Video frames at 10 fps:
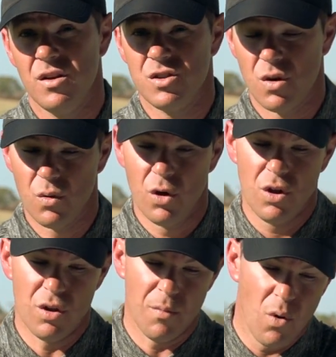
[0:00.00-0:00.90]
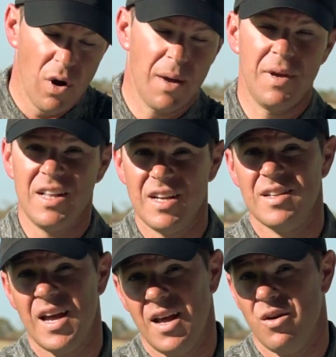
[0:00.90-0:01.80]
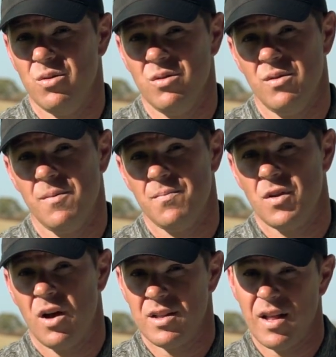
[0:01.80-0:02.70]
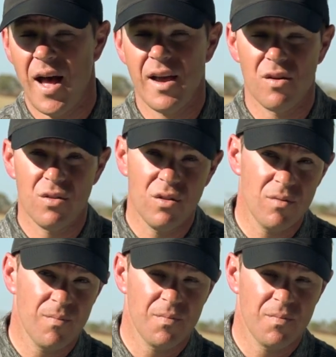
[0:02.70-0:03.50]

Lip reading: So the more I'm hitting down on an iron,